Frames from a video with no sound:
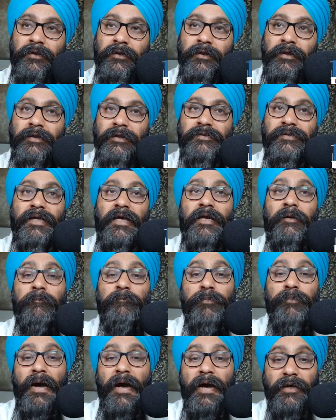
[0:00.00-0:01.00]

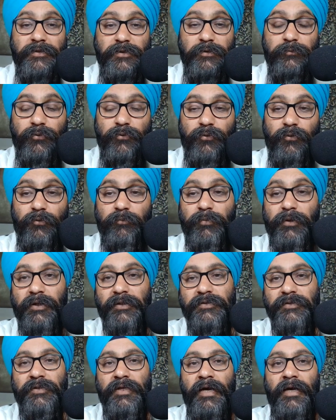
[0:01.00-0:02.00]
impossible, but
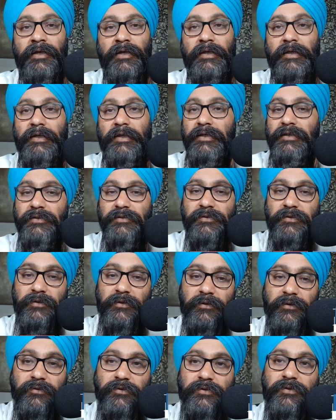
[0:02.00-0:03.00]
it's not
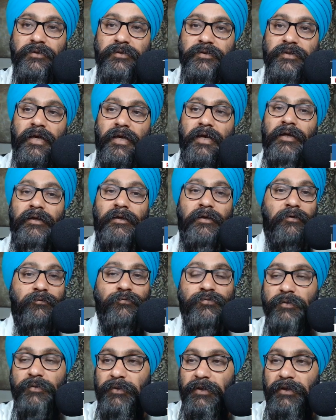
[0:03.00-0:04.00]
easy to say
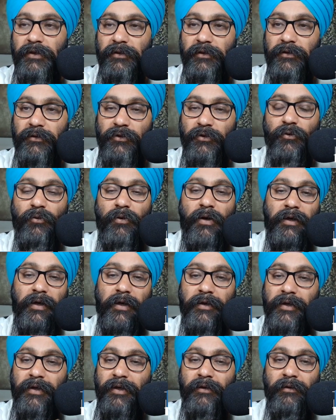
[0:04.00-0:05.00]
if somebody,
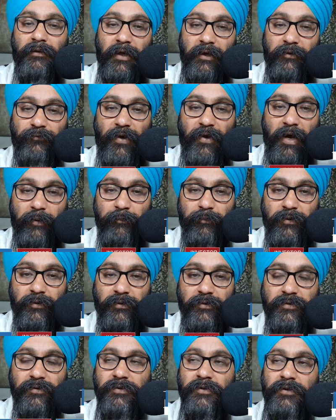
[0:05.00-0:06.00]
again, life
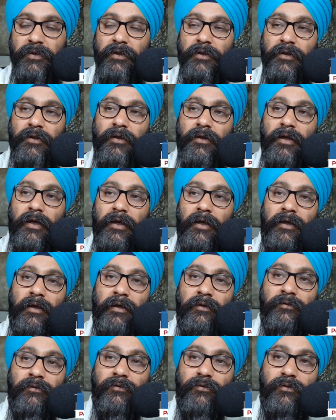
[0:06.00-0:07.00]
happens.
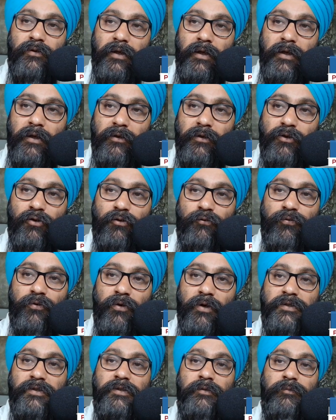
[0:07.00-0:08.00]
And,
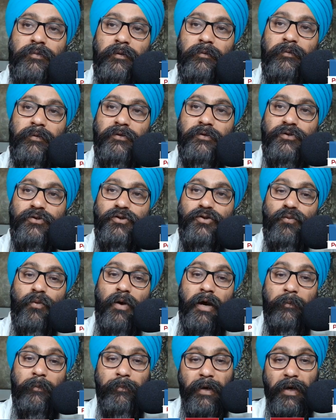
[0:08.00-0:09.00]
for us to be able to
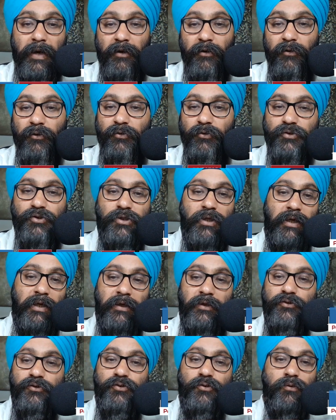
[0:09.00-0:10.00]
swap out or
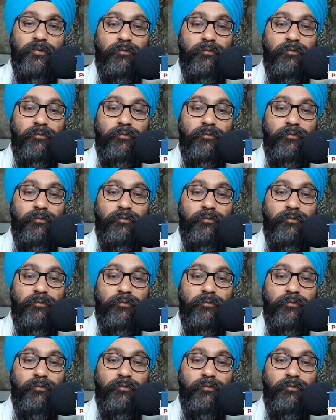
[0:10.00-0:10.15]
change or